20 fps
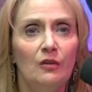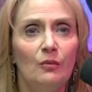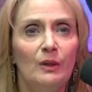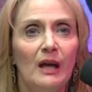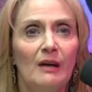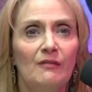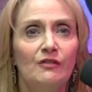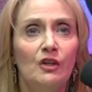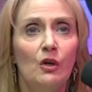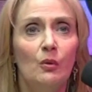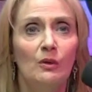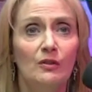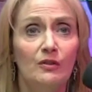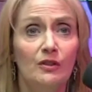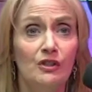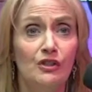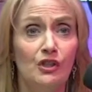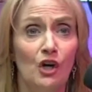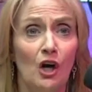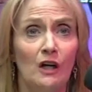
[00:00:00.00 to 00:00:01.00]
We have to go into the
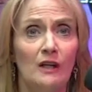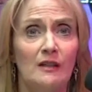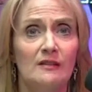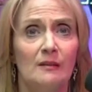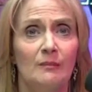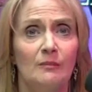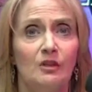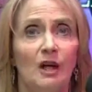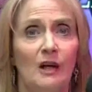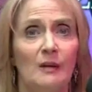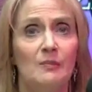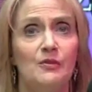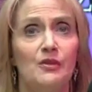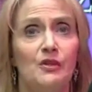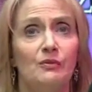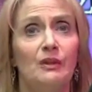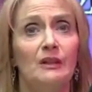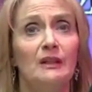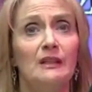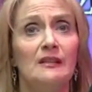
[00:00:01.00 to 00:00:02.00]
dark sometimes
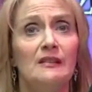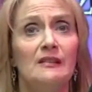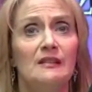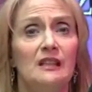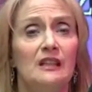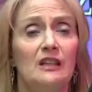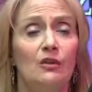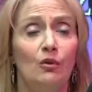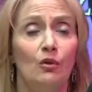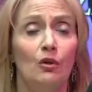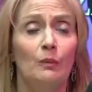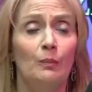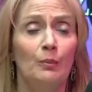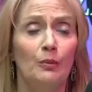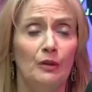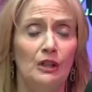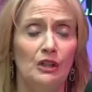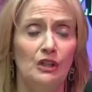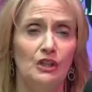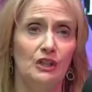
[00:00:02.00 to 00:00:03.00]
to really see or
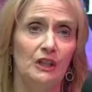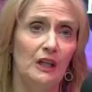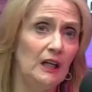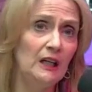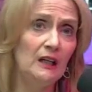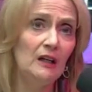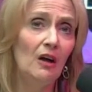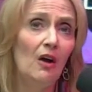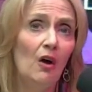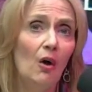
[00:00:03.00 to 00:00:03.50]
appreciate